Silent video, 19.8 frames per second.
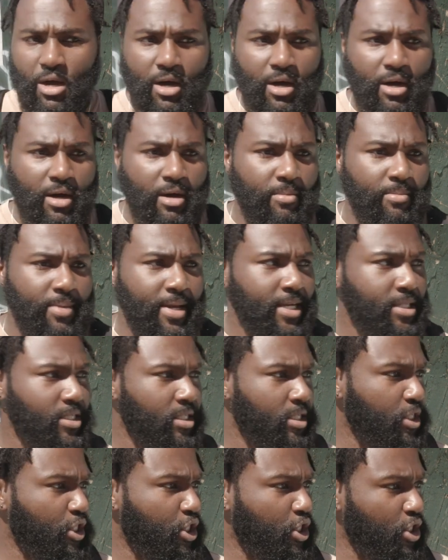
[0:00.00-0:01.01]
and
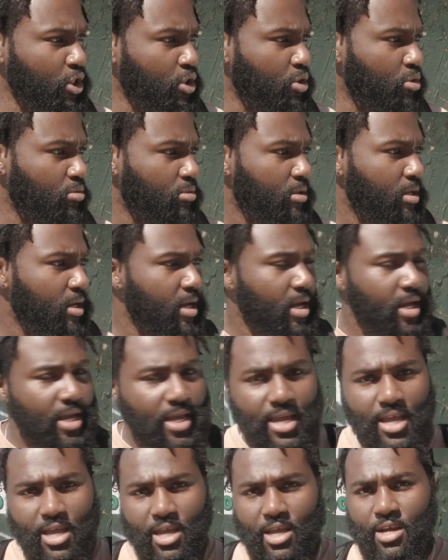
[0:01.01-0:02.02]
to shoot
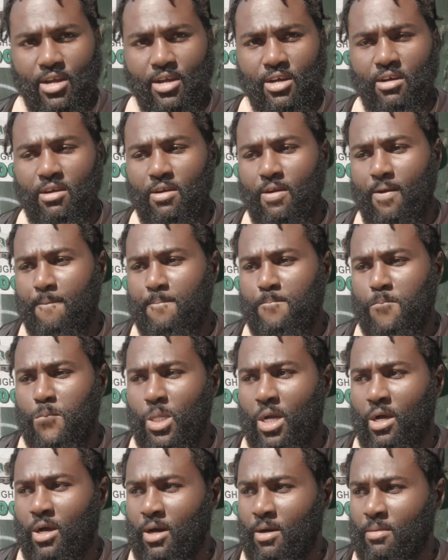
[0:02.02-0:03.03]
here
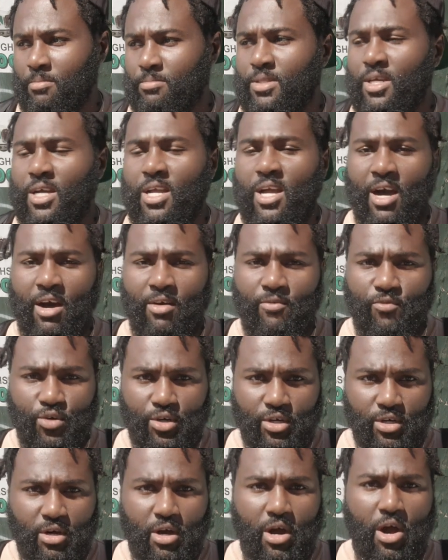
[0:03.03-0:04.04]
the
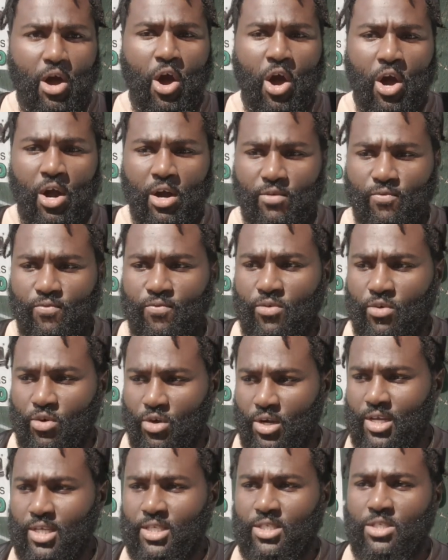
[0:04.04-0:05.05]
cover art
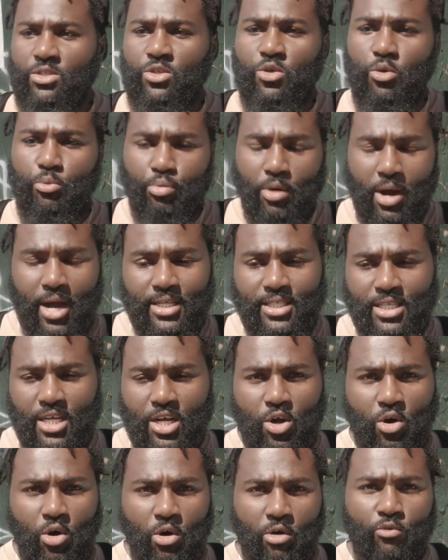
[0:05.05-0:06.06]
for his new
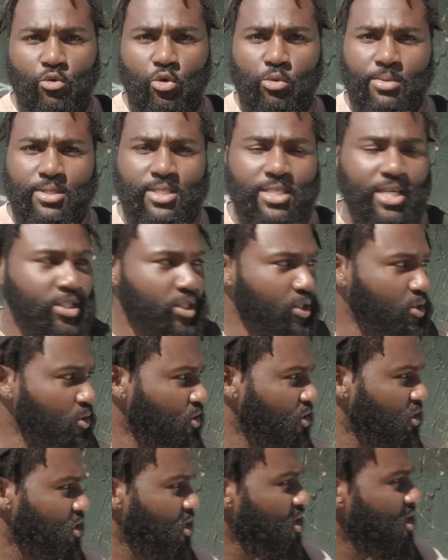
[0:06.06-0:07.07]
project called Room Essentials.
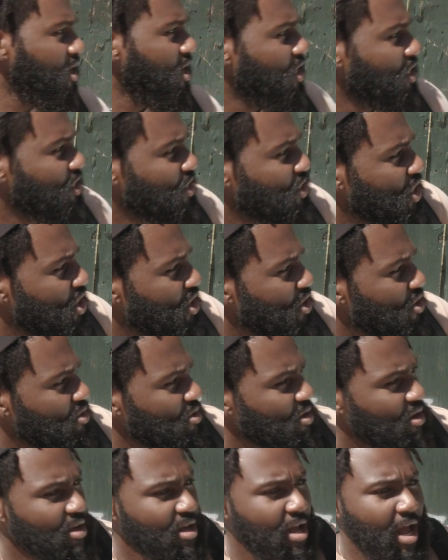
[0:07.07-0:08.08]

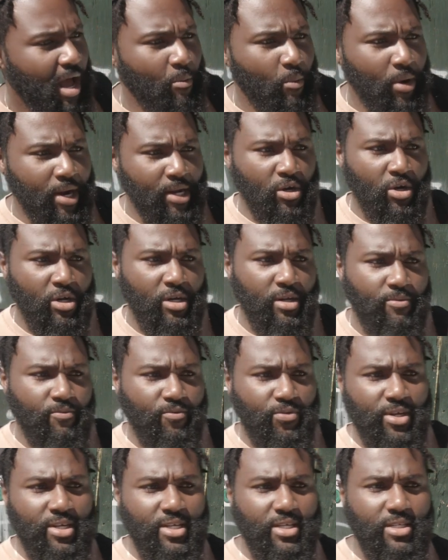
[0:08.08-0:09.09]
So I'm waiting on him
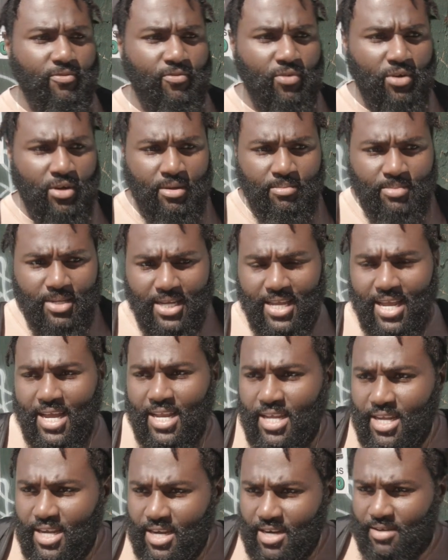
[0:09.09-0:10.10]
for him to
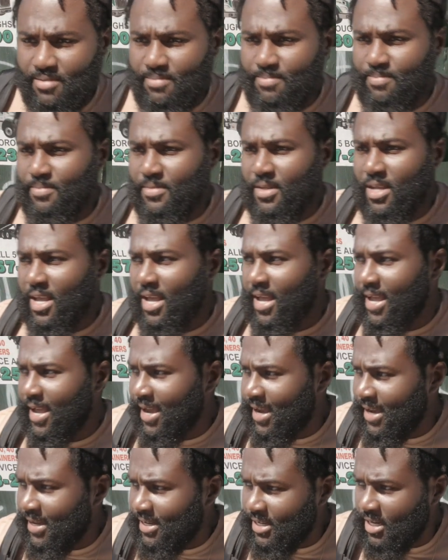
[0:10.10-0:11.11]
get here,
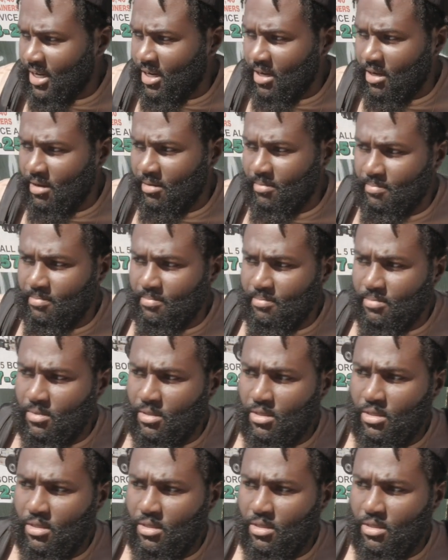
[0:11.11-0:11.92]
and